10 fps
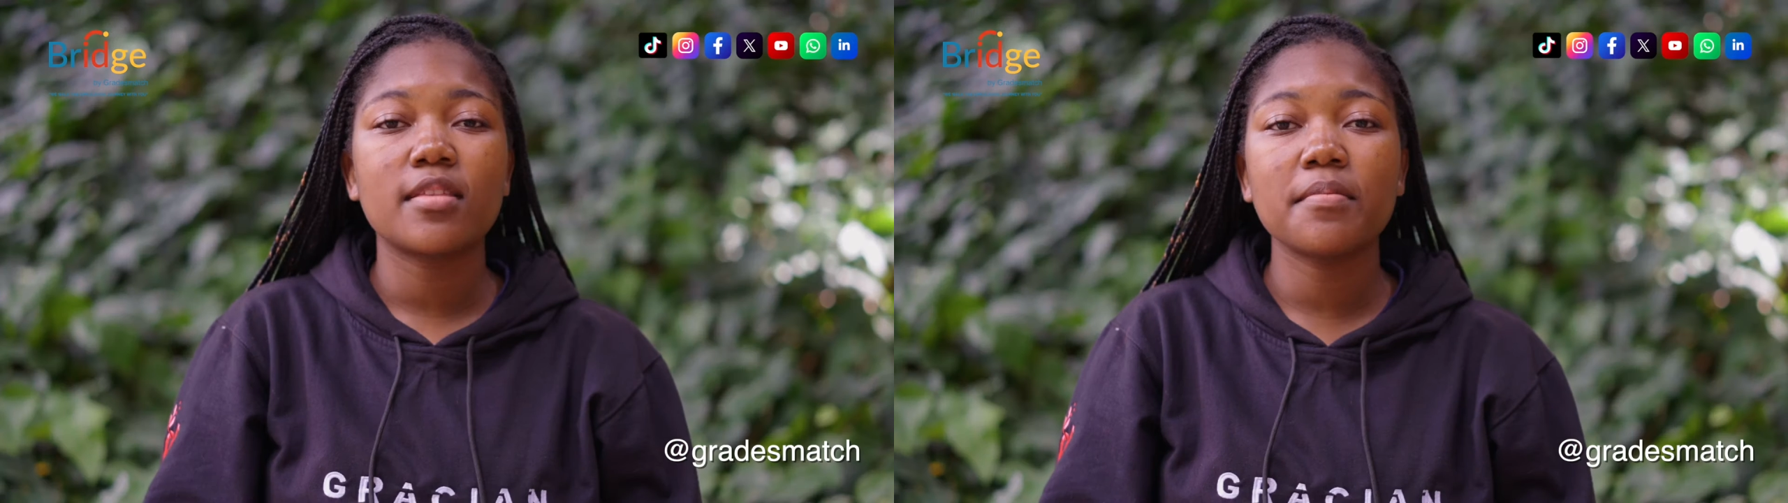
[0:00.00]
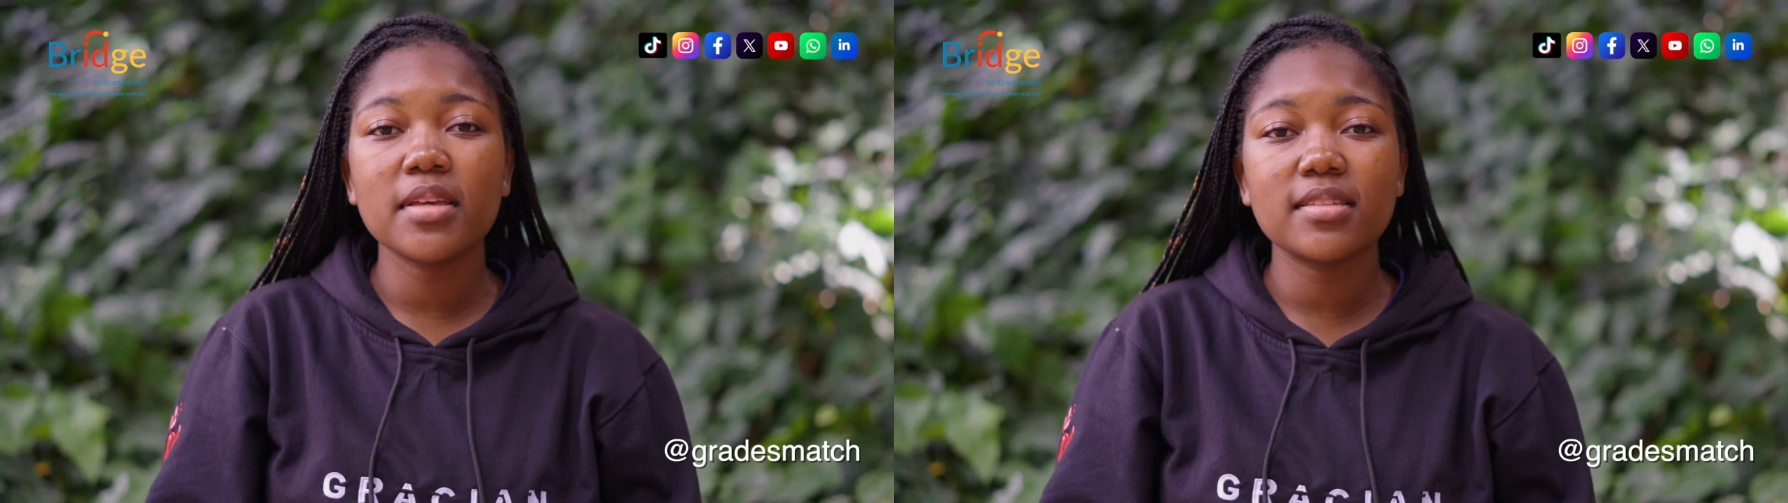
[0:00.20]

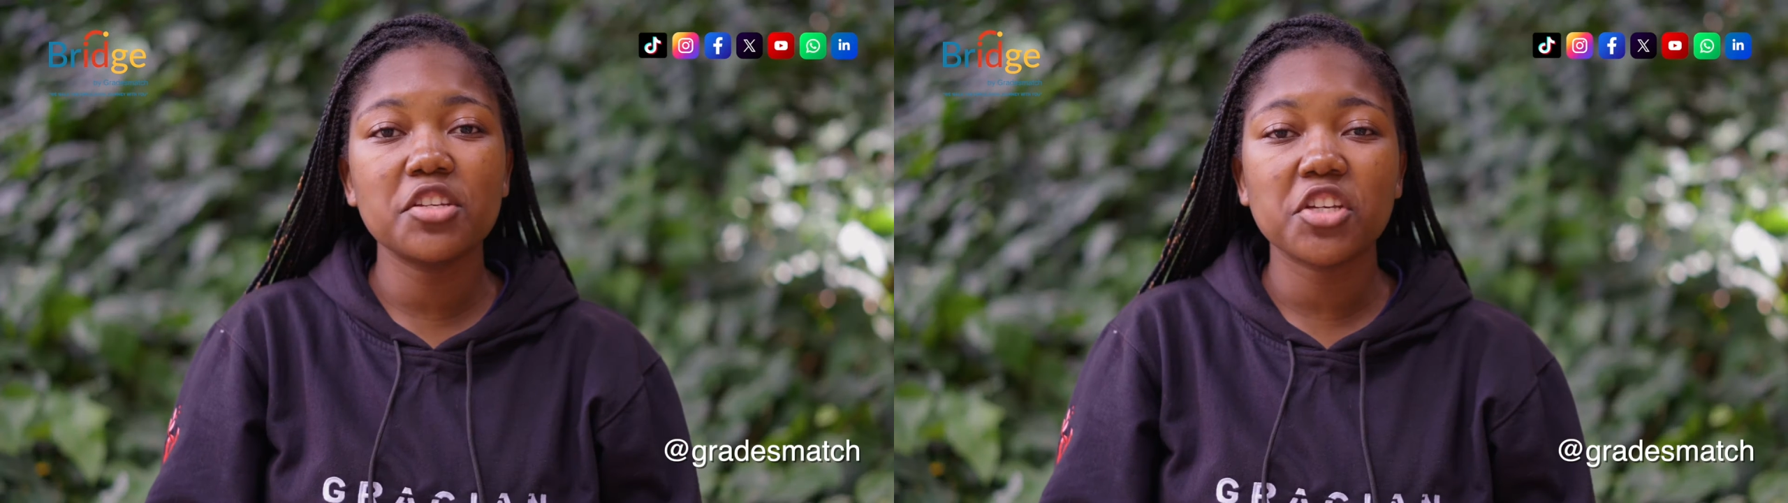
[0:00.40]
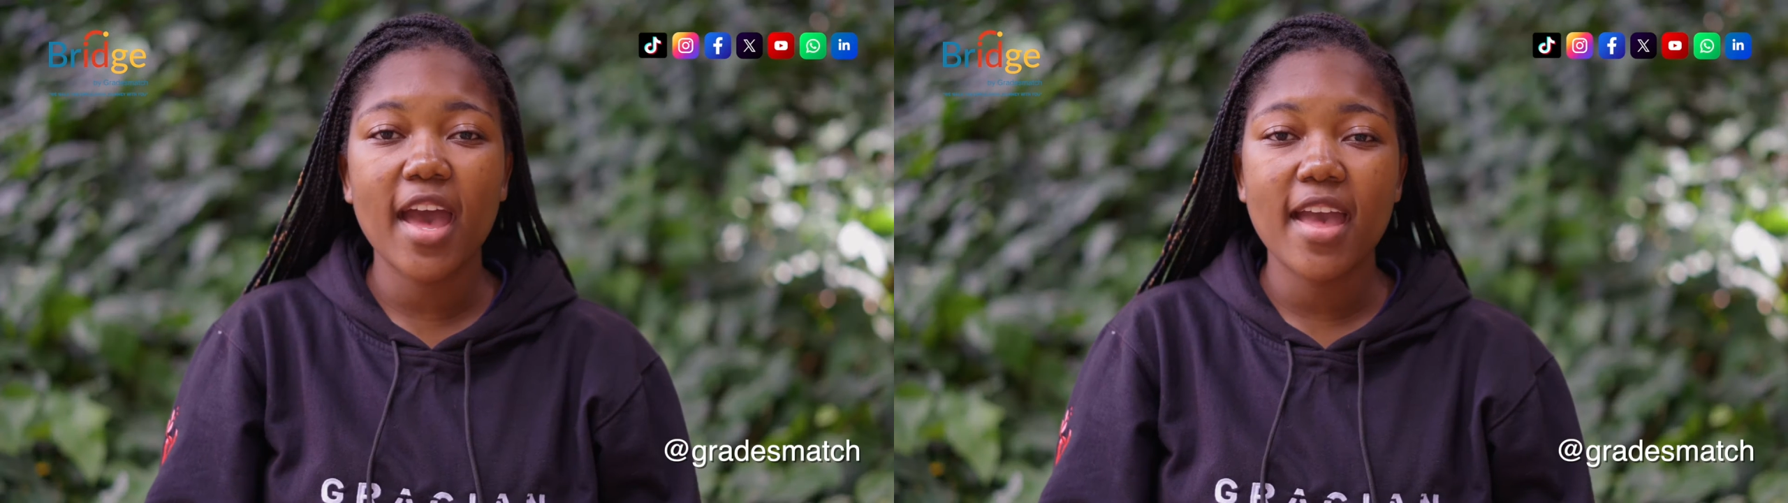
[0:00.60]
The
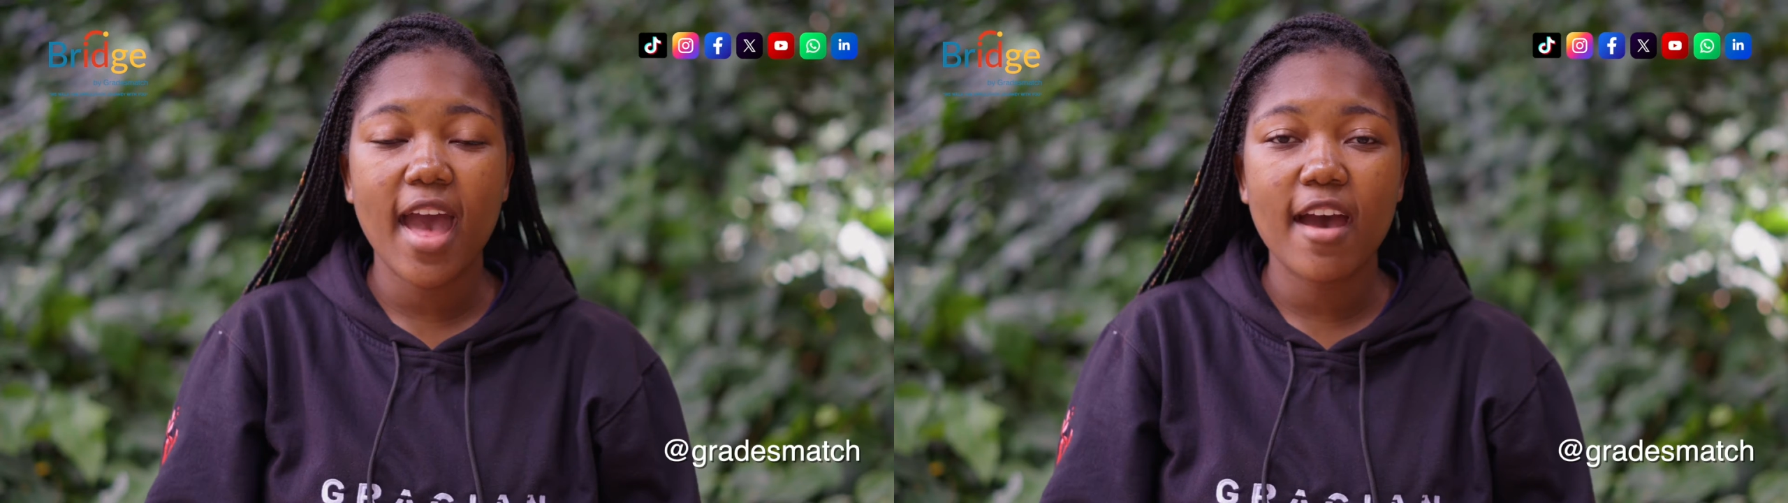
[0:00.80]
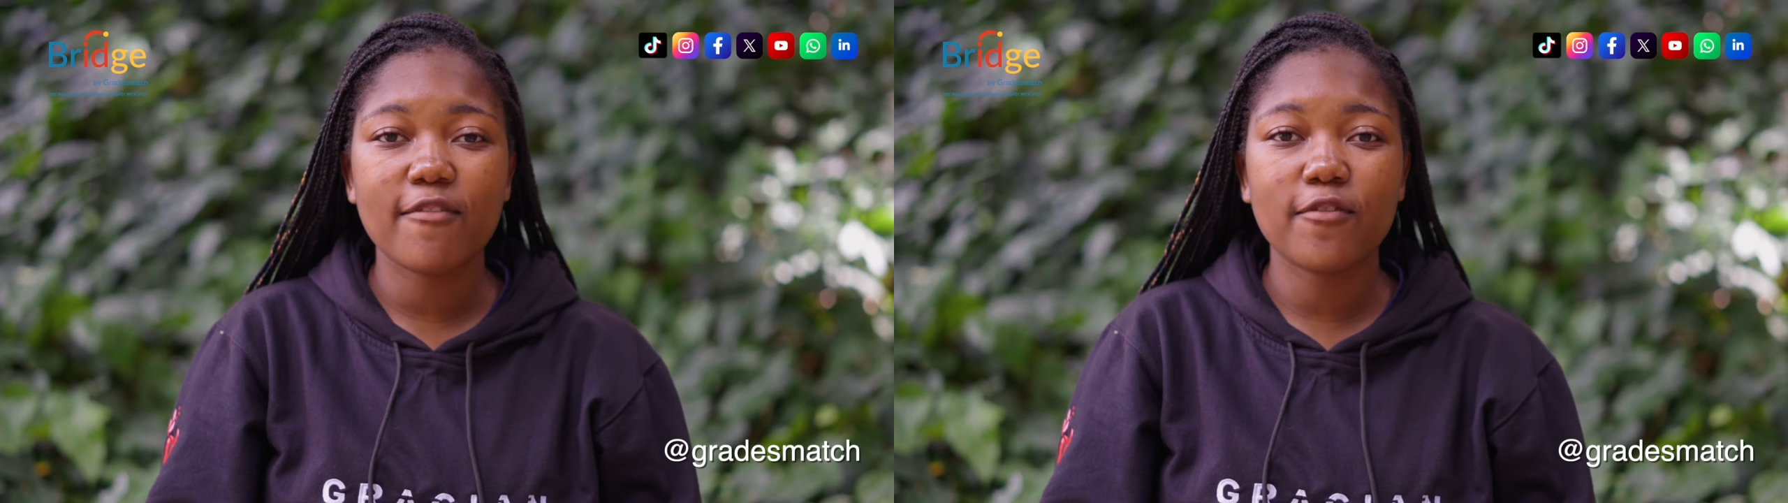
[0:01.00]
message I
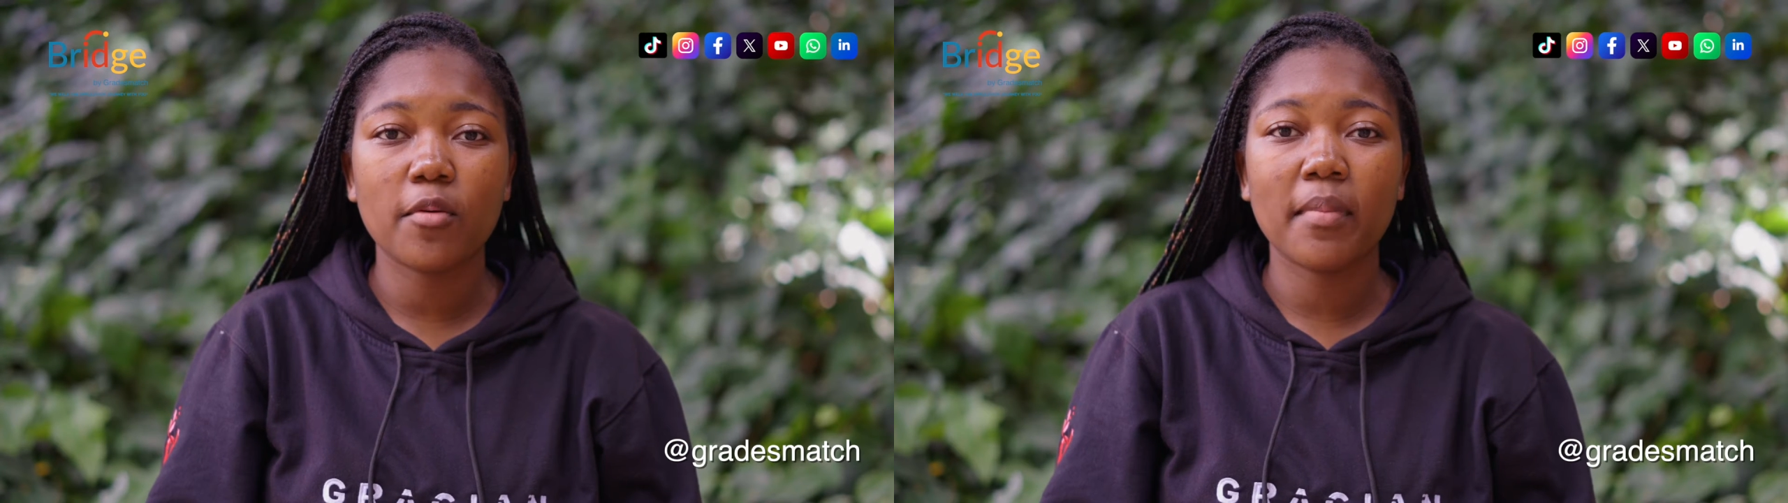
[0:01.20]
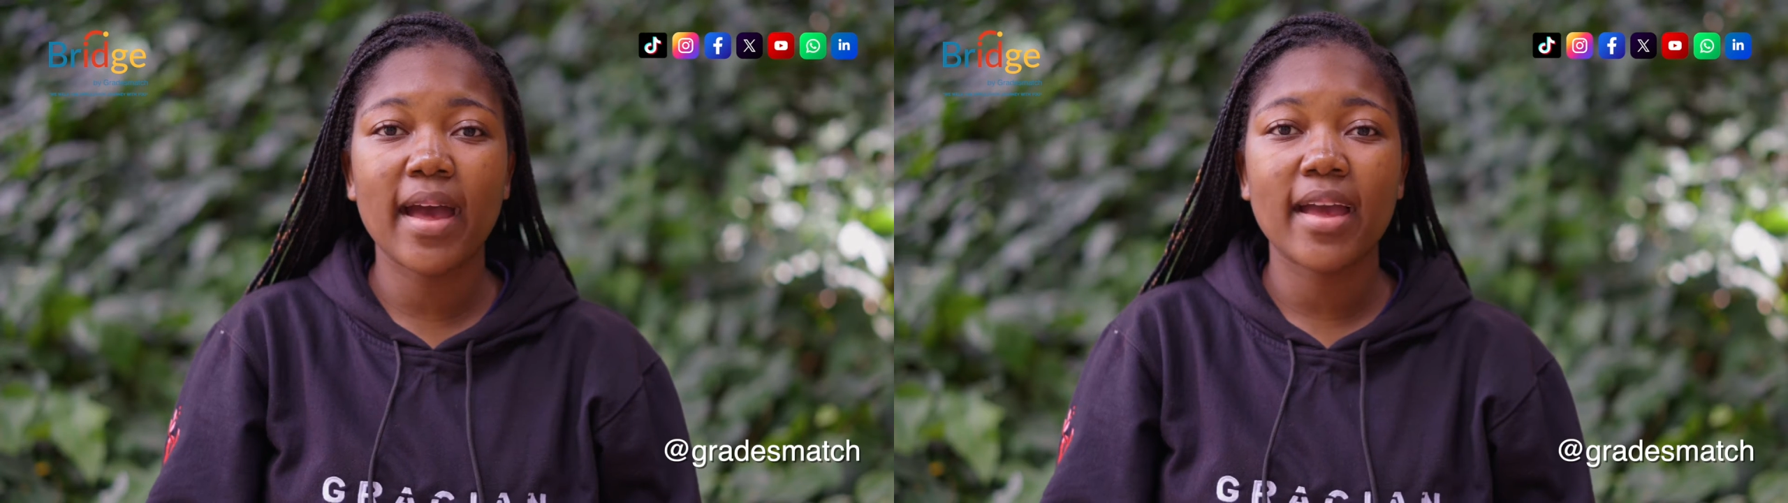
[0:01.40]
have
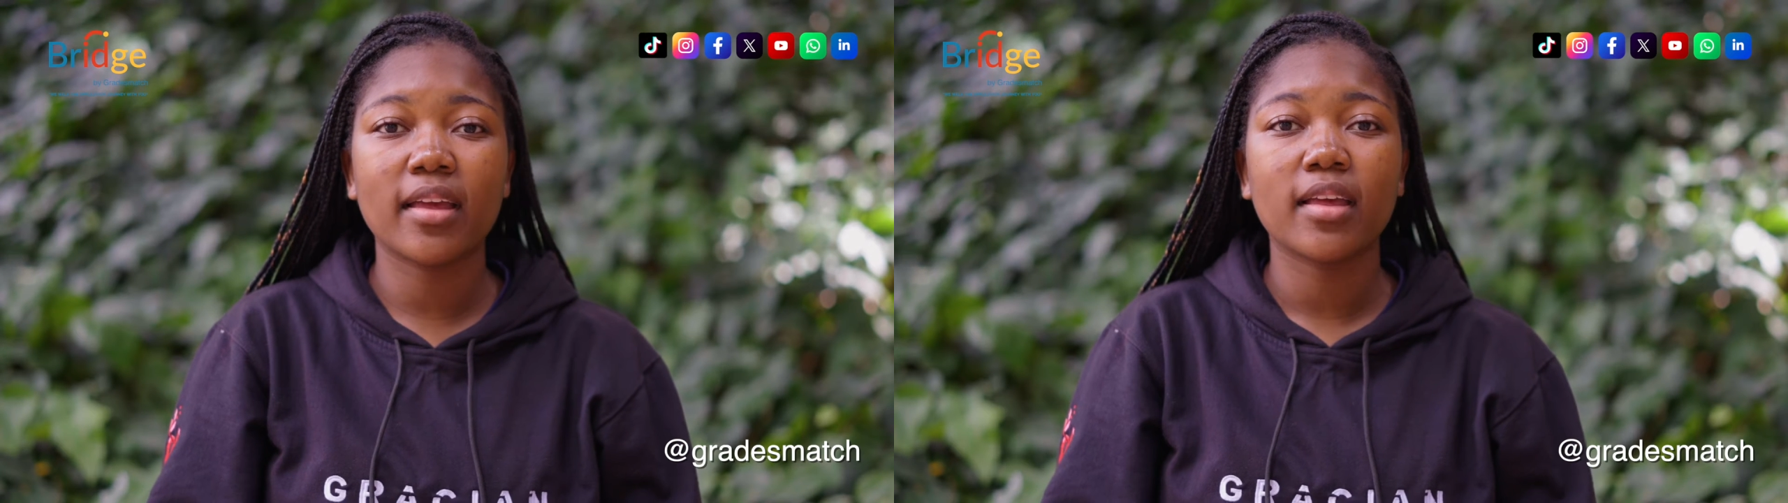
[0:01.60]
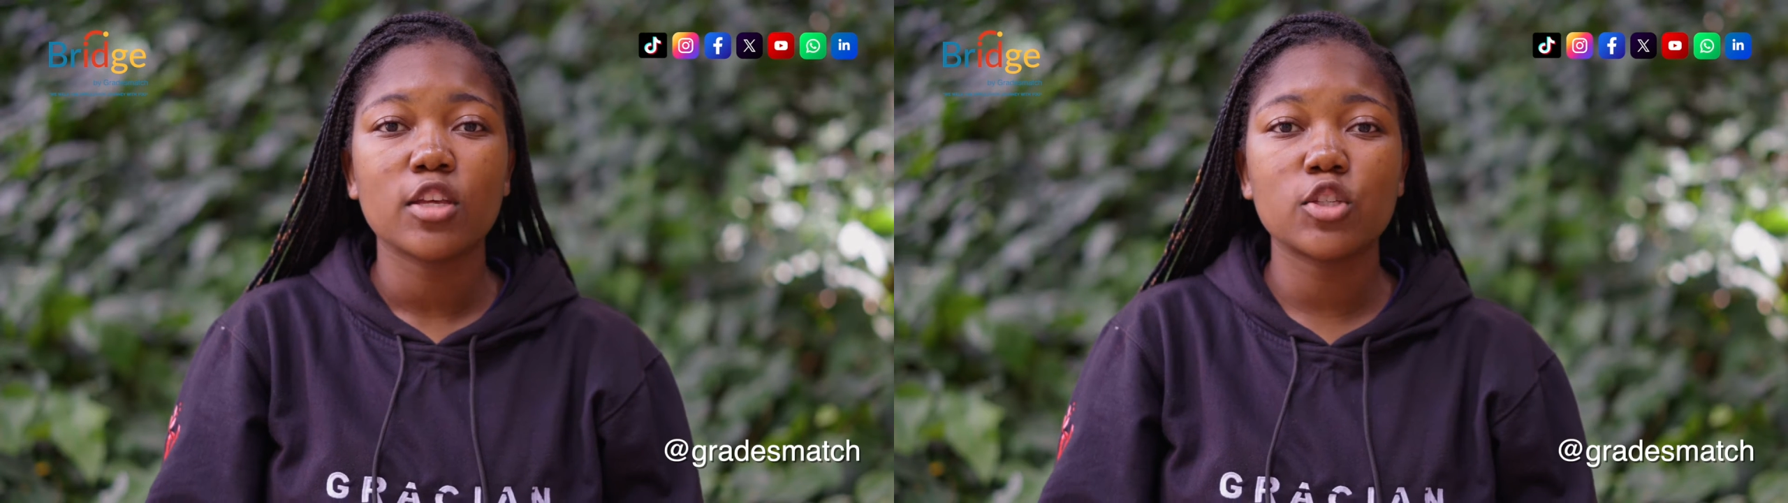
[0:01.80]
for my